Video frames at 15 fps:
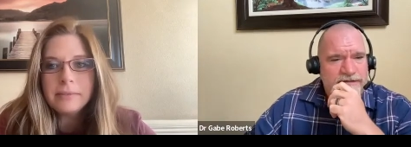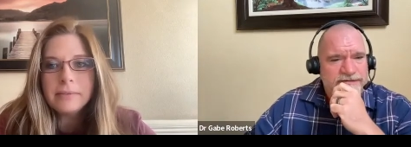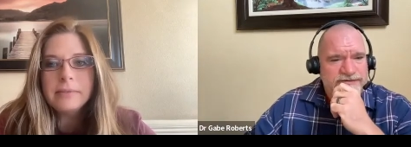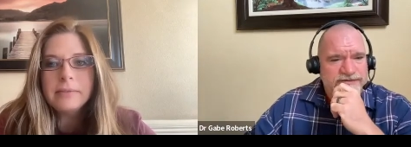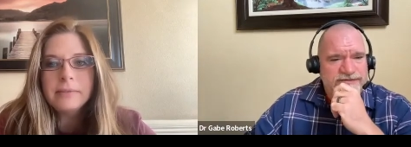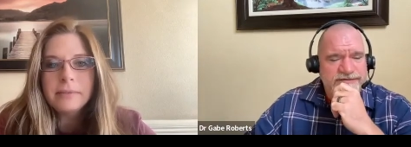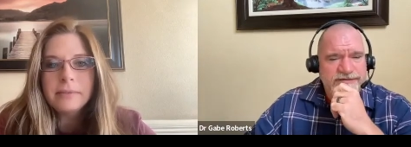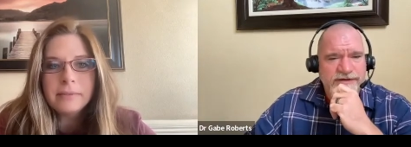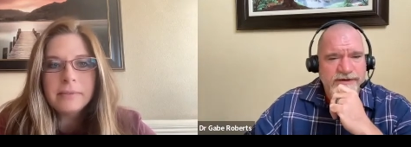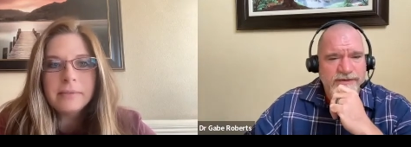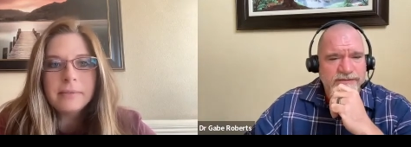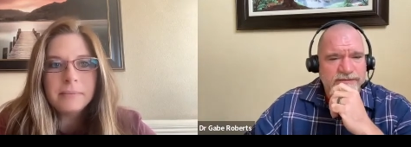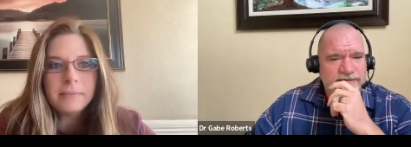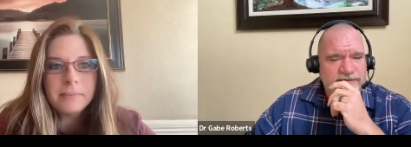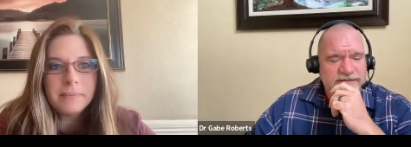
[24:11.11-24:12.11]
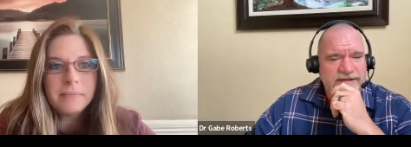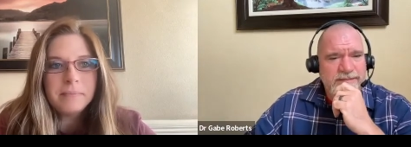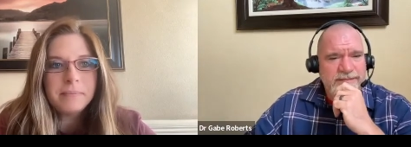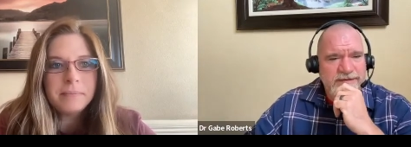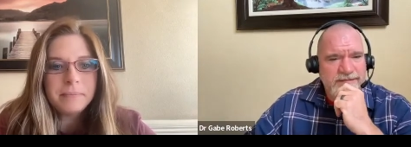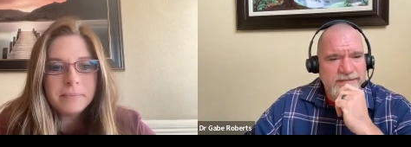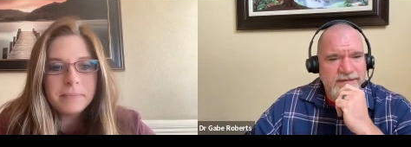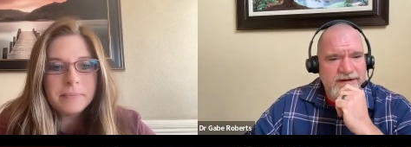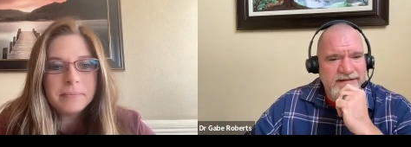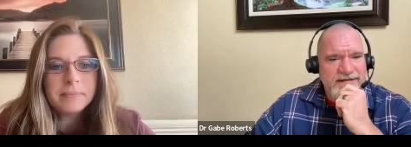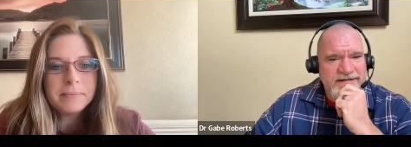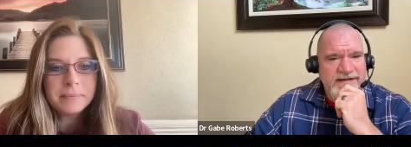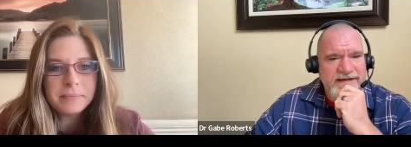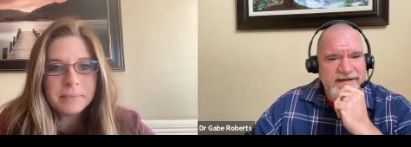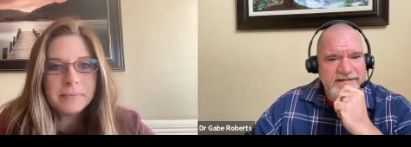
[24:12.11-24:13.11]
Speaker 1: just, you know, keep in
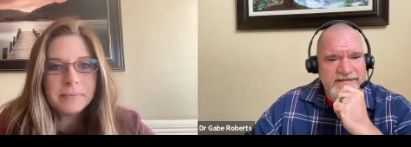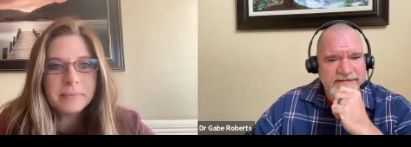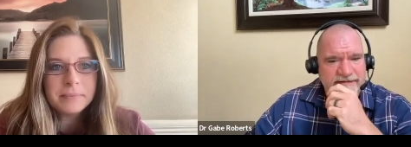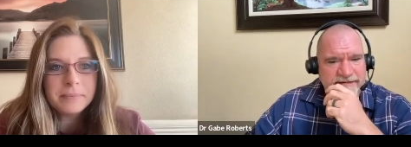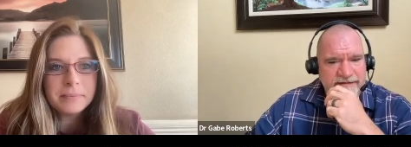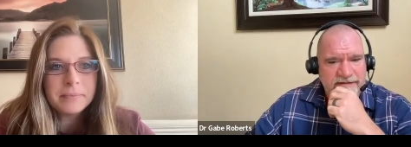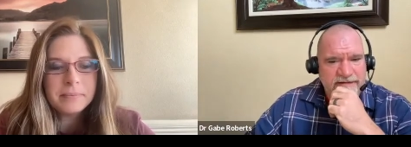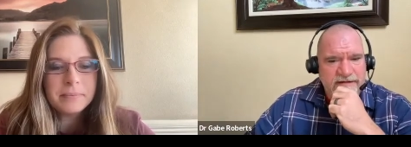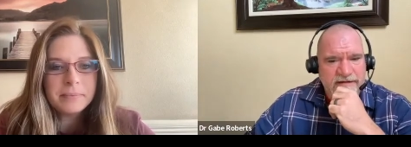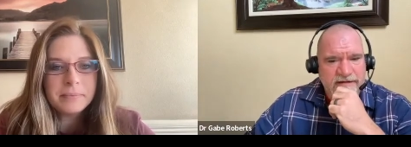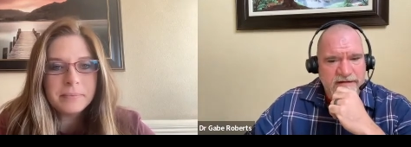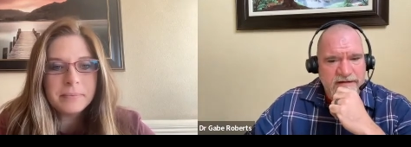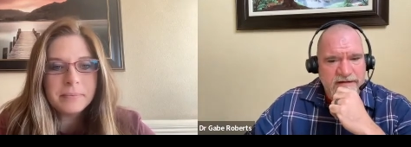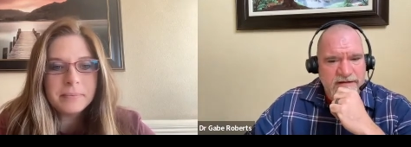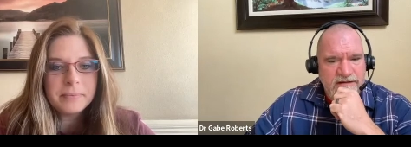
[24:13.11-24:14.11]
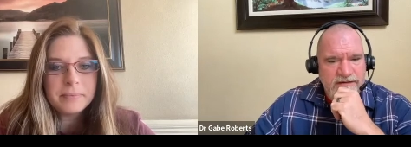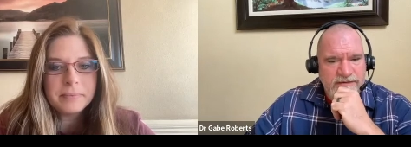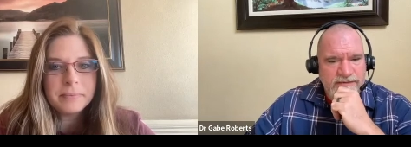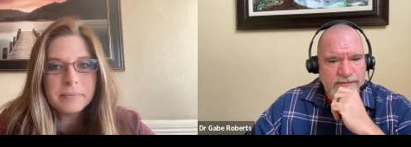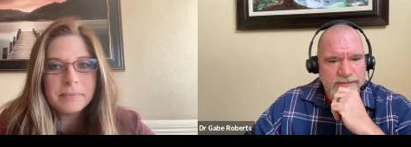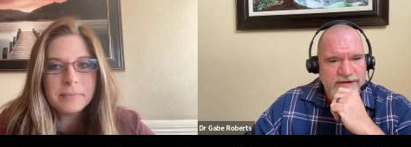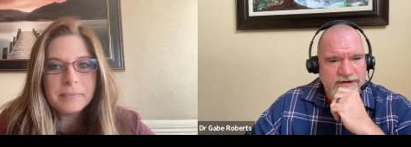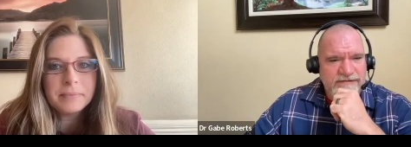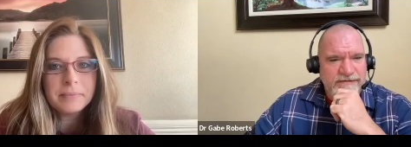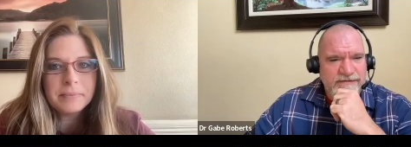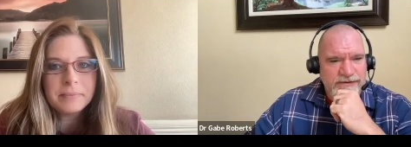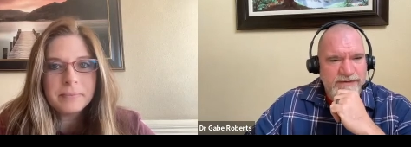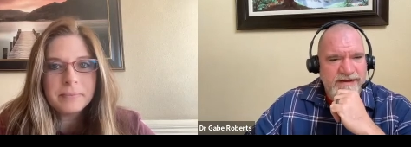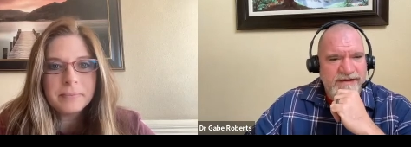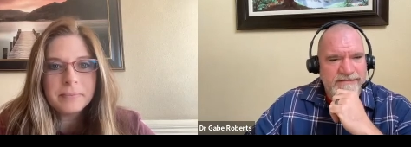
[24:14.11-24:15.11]
mind that uh, whenever
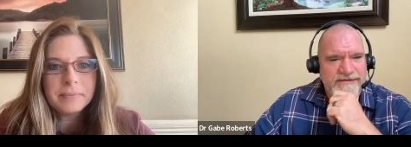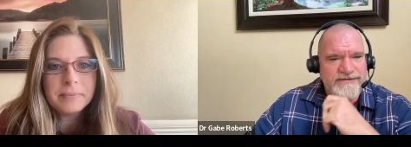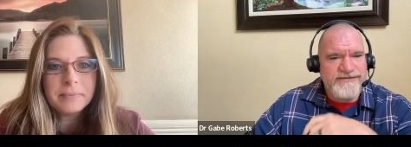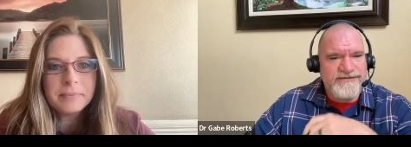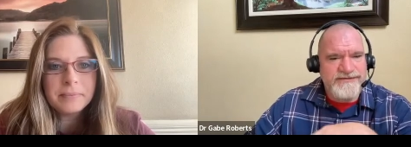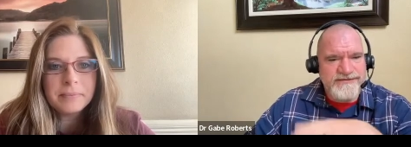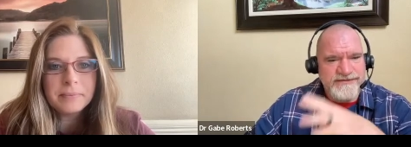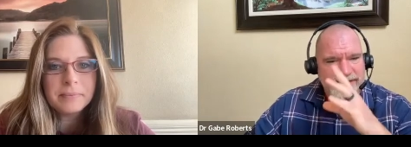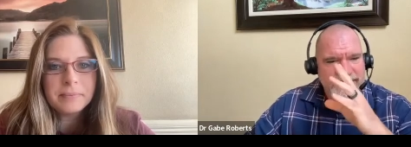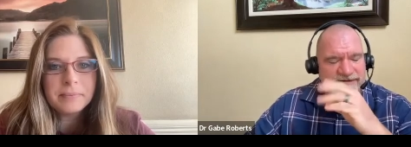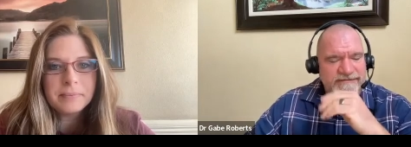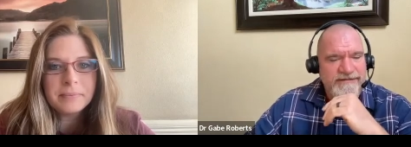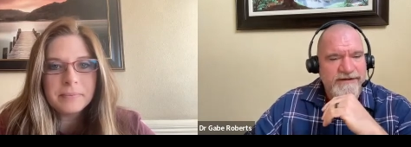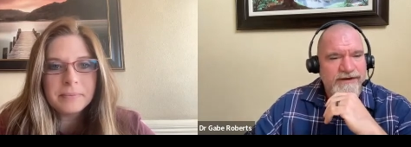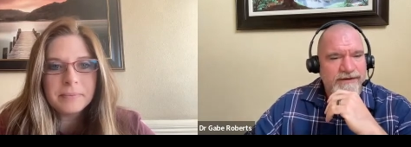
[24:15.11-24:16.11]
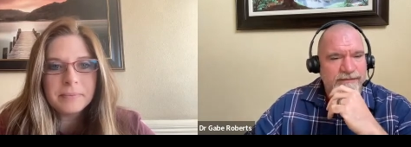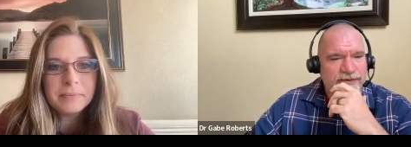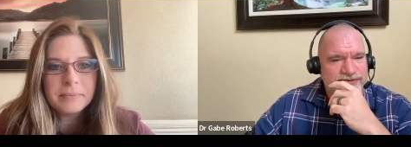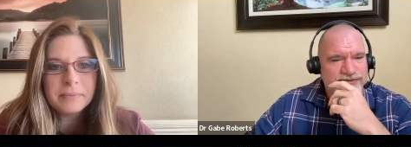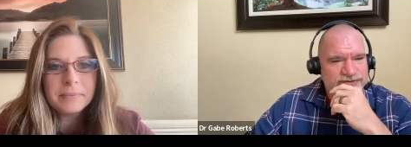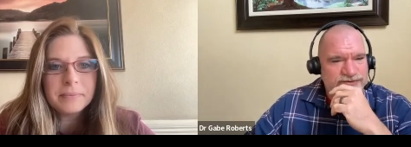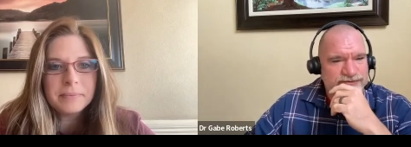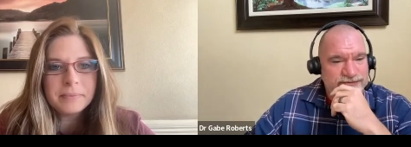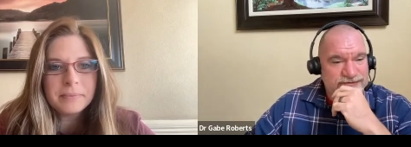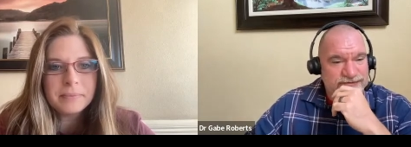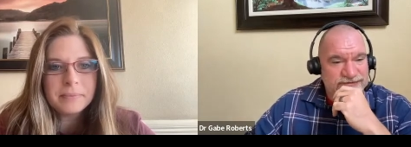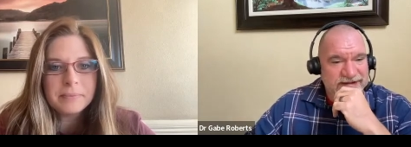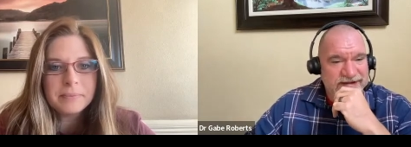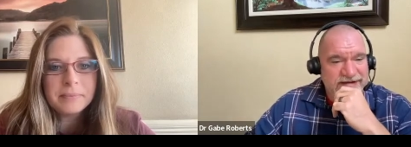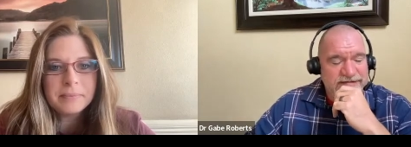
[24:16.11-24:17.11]
you have a significant emotional
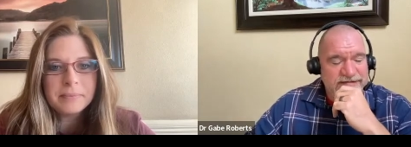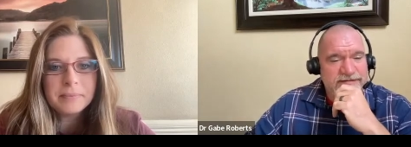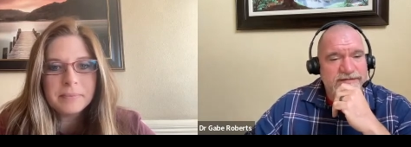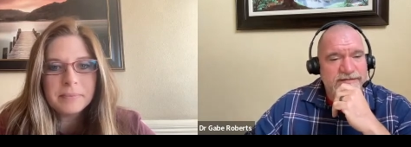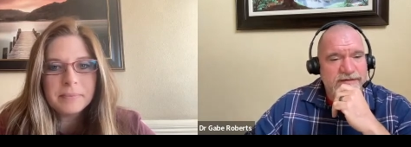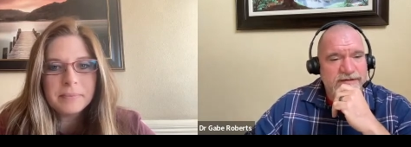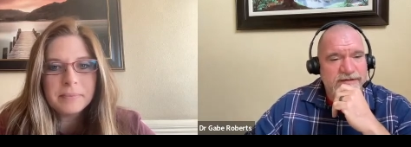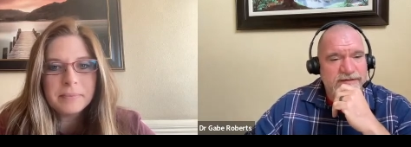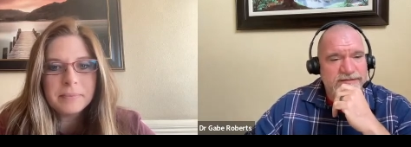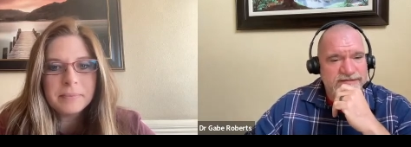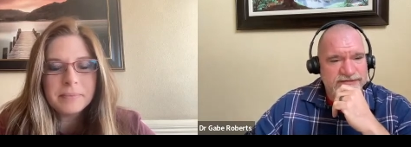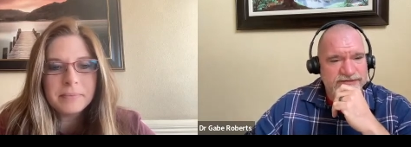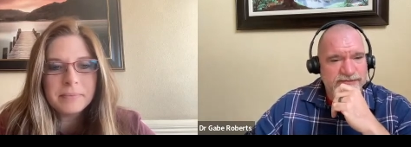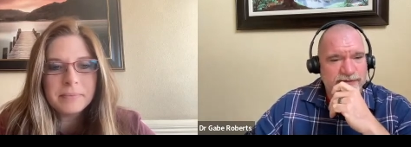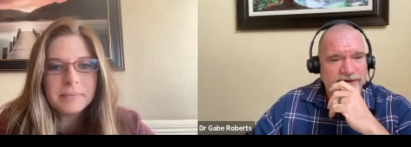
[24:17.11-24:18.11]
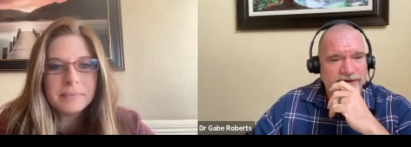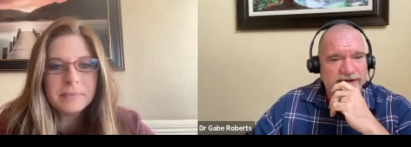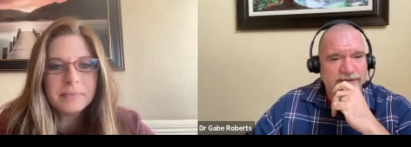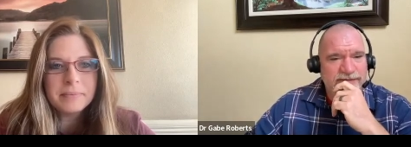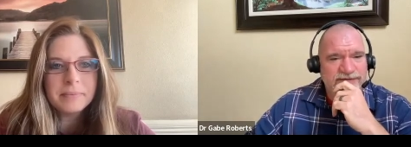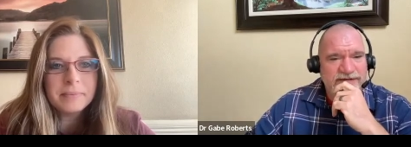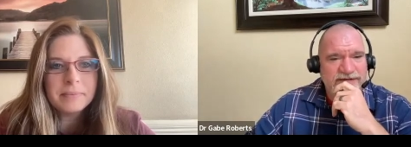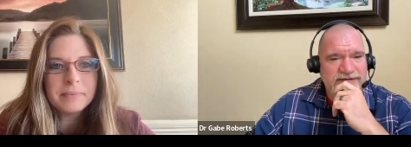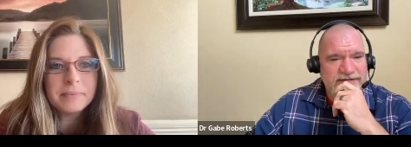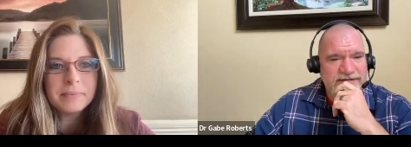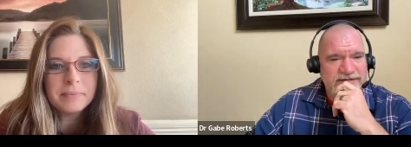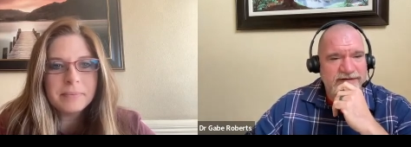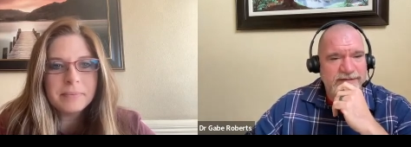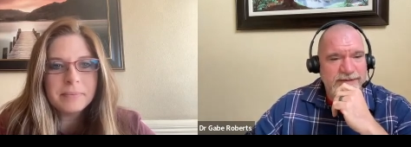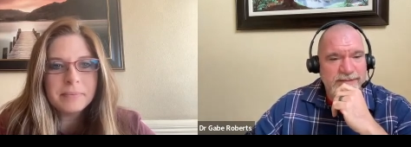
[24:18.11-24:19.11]
state, uh, this is what I always like to
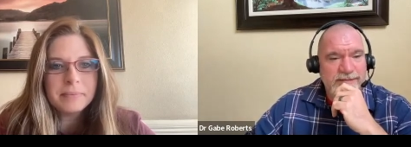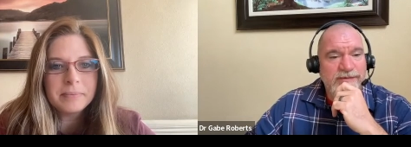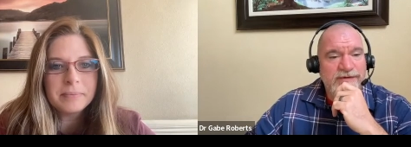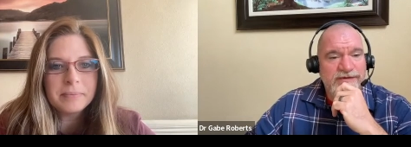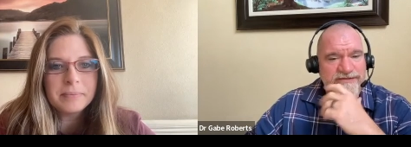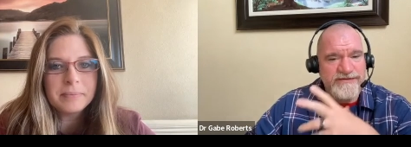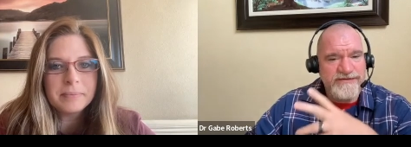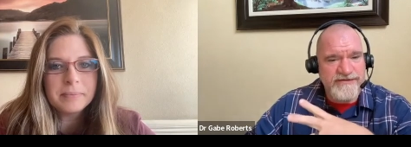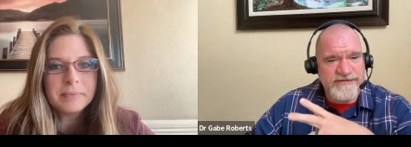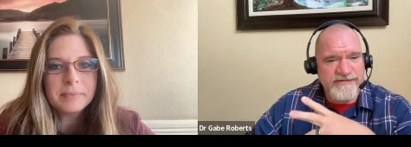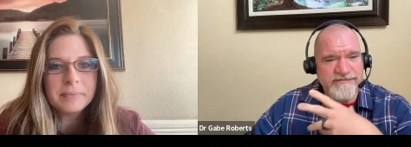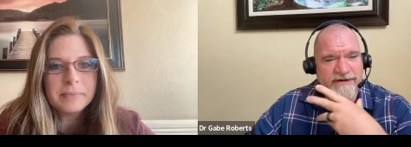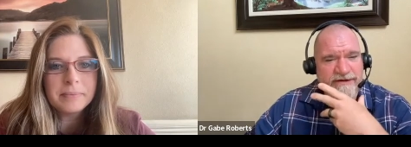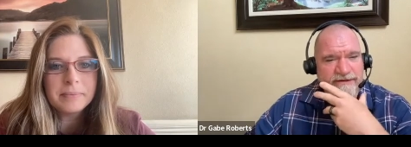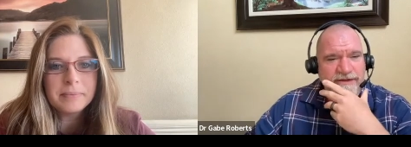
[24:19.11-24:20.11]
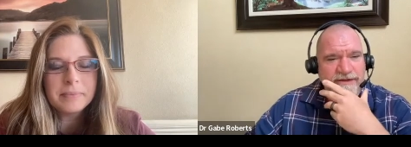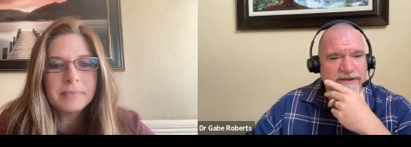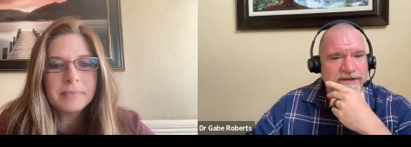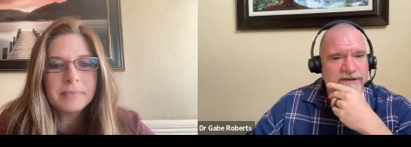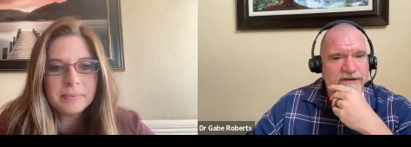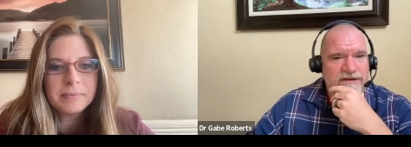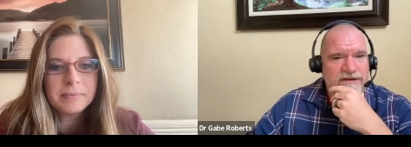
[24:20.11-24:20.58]
tell people because this is fairly